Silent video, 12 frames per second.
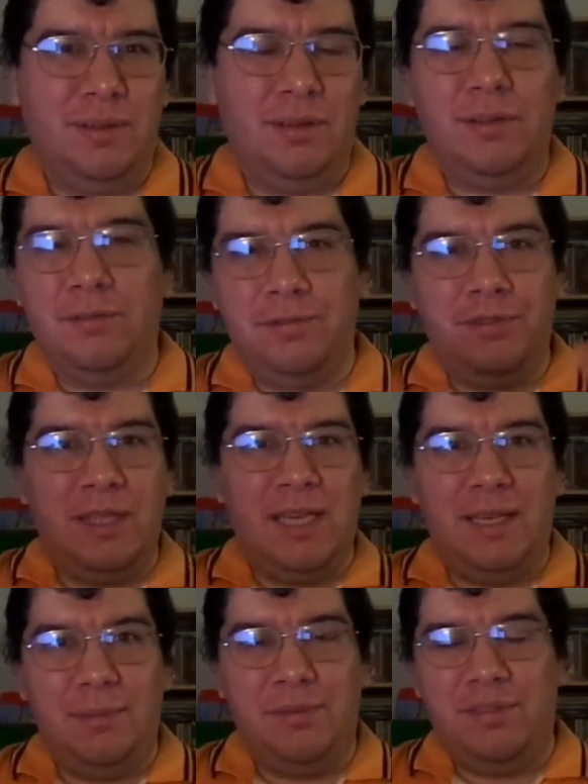all the
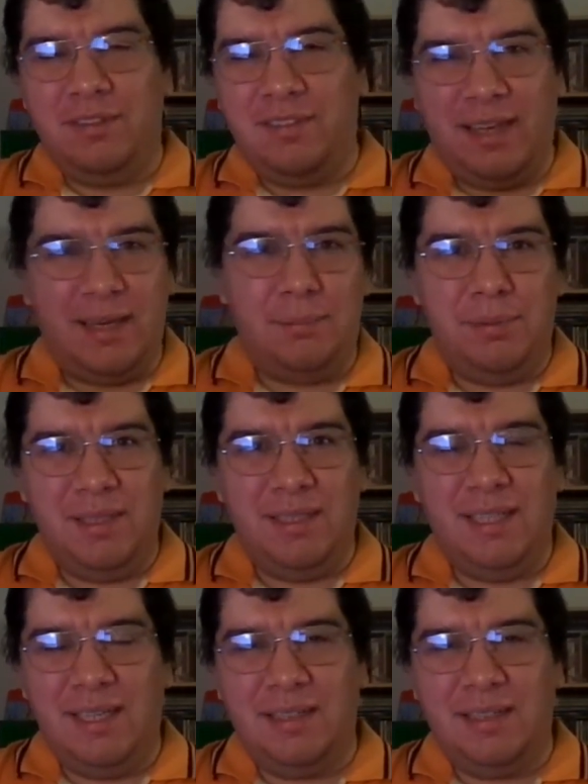flames that's happening.